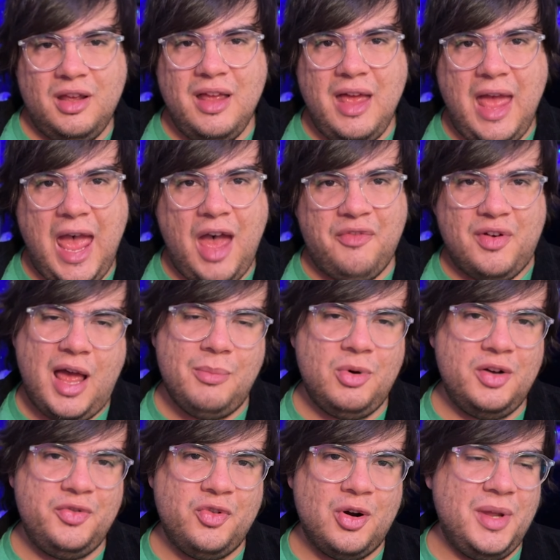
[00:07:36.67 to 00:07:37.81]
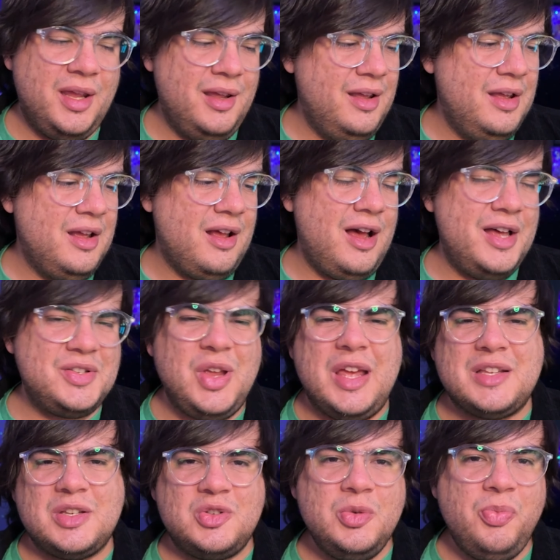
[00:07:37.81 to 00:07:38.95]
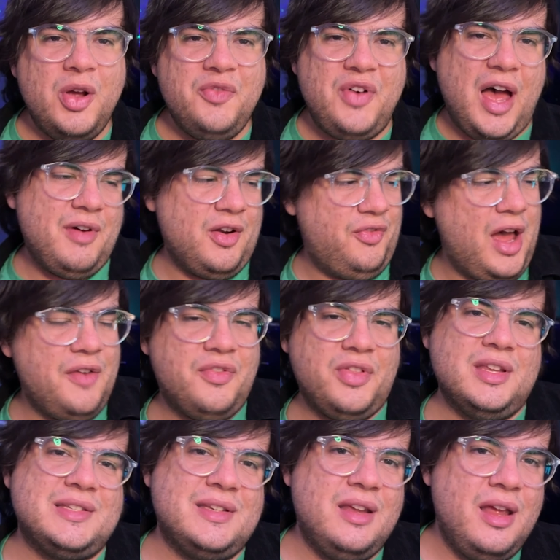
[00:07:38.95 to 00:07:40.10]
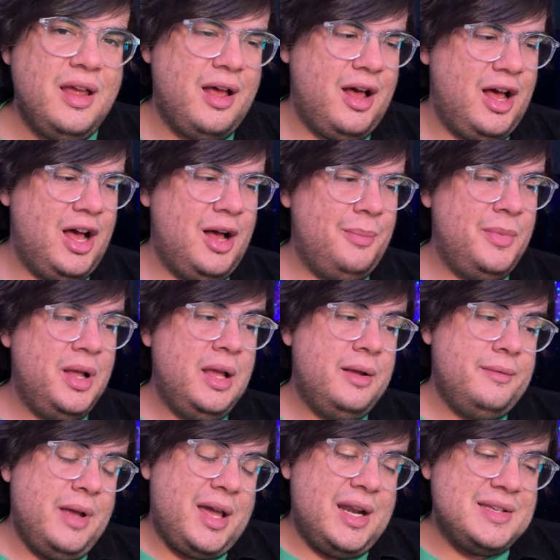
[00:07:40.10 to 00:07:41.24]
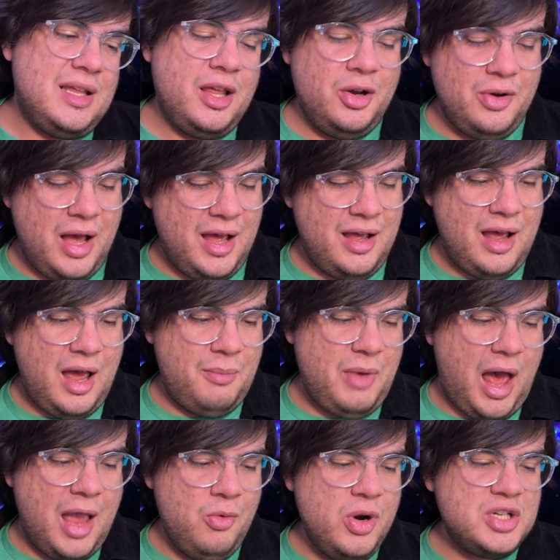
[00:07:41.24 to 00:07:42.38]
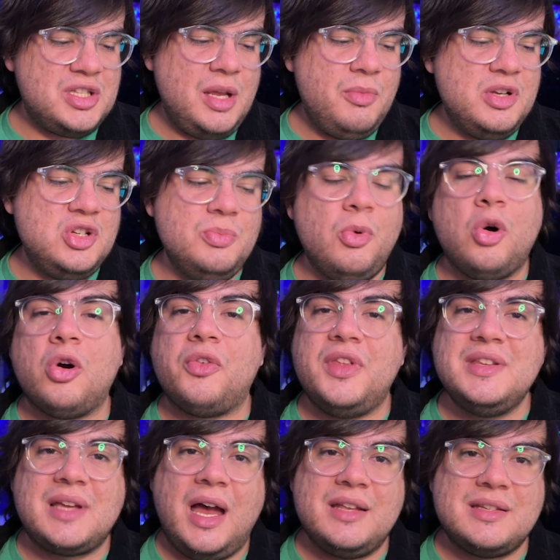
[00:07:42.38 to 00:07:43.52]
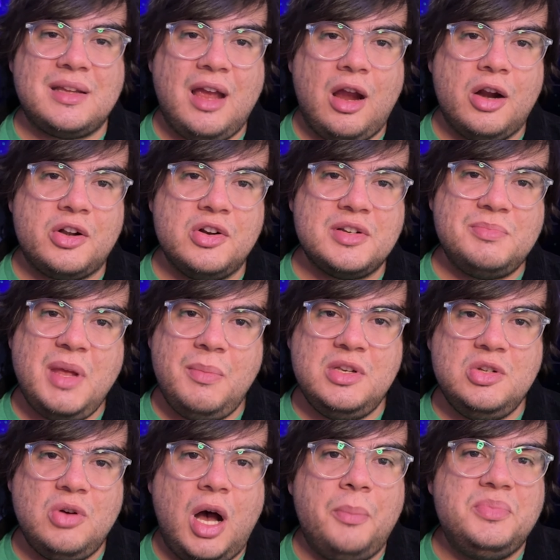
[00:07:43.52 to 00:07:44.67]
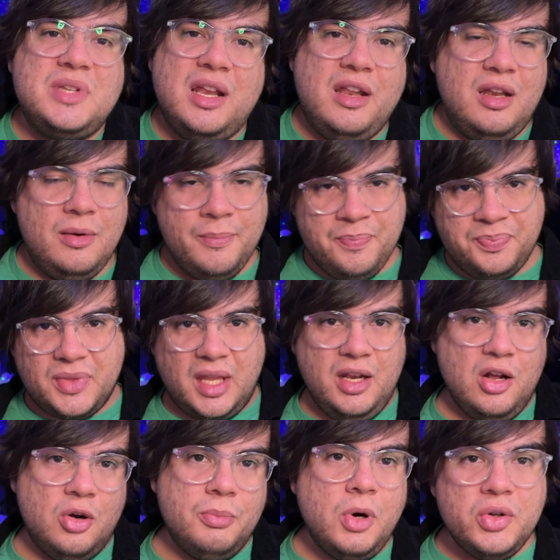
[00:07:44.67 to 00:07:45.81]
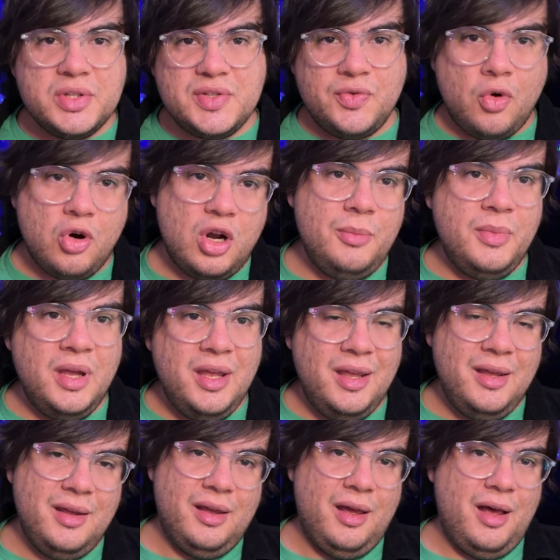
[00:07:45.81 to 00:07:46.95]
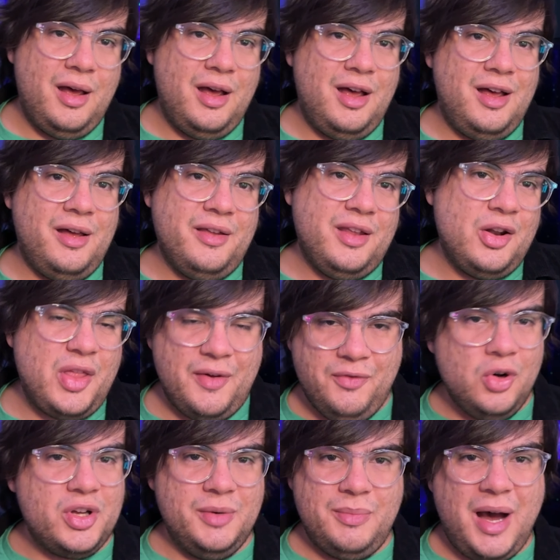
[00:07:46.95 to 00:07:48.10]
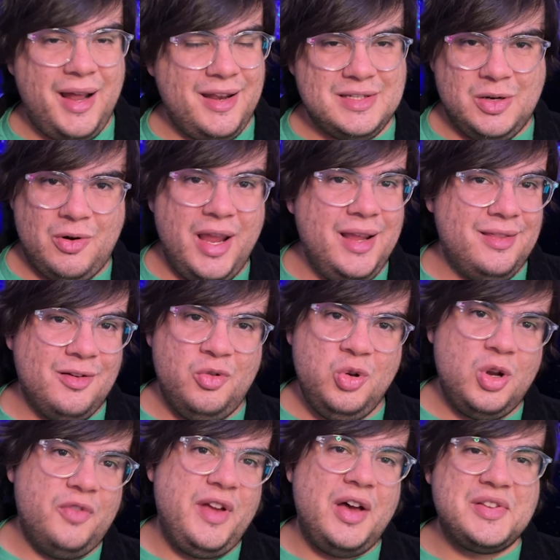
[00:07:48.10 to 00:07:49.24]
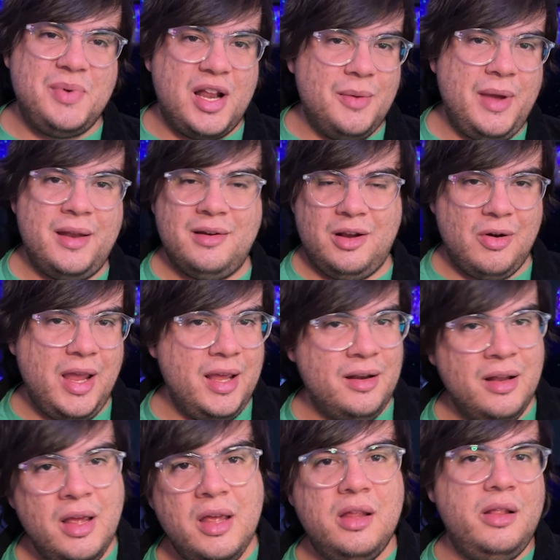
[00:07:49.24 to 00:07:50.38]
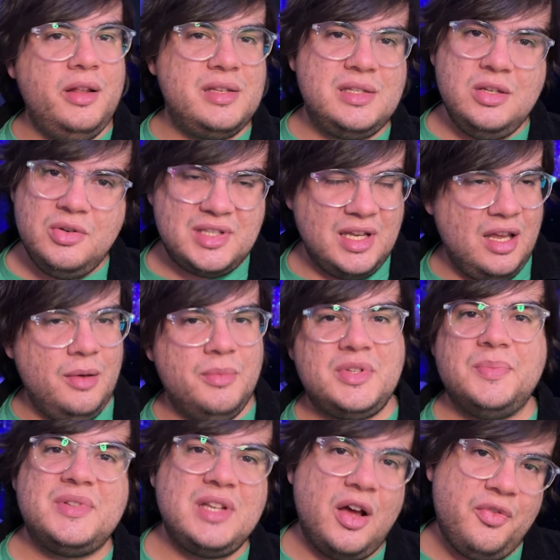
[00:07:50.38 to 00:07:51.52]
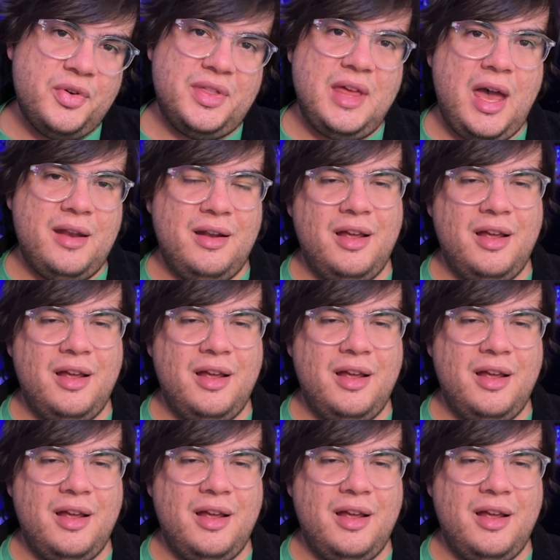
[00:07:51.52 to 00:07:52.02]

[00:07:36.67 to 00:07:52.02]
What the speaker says: half an eyeball for me. So yeah, it's a 2.5 out of 5 for this. I'm gonna say though, I wish they would do more of these kinds of characters. Maybe do updated, molds for him. That Vulcan body's great. The Renewing Your Vow Spider-Man, great. Let's do some stuff with that.